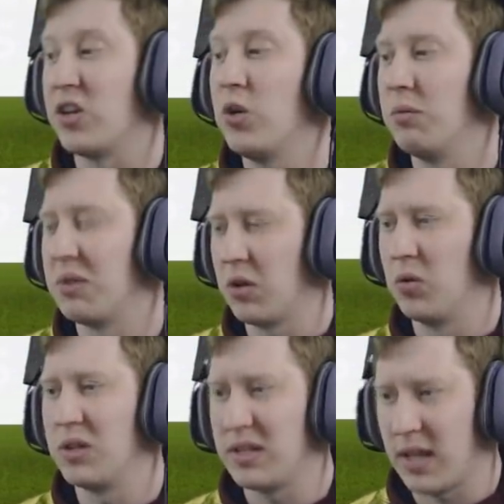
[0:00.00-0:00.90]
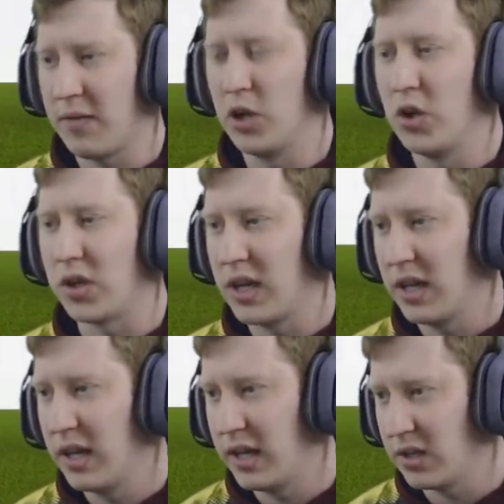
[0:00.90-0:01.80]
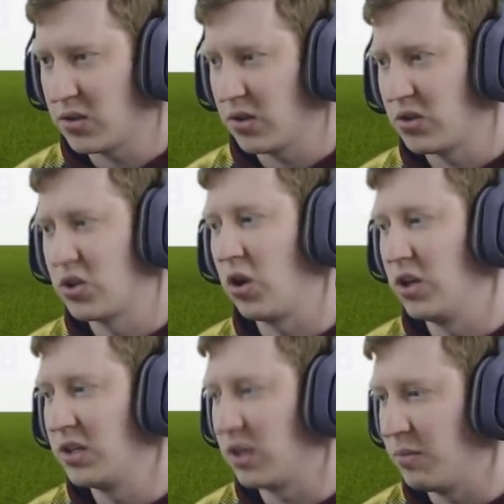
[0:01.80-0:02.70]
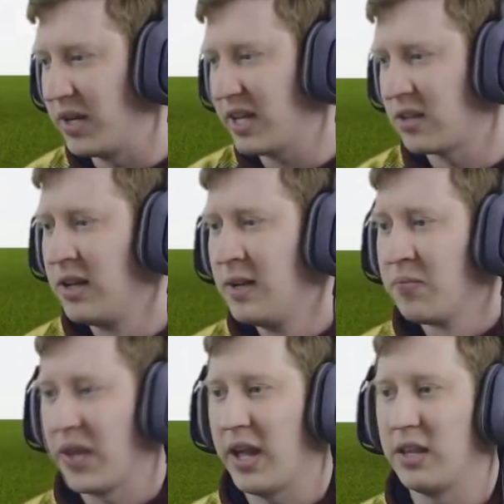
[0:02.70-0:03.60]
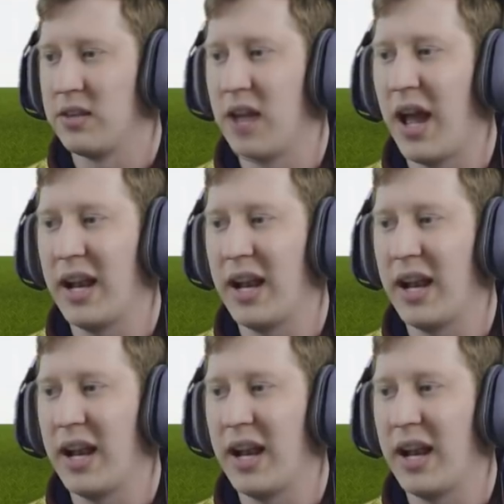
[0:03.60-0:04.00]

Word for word: Yes, Ewan McDonald is having a look at uh, Scotland at the minute, and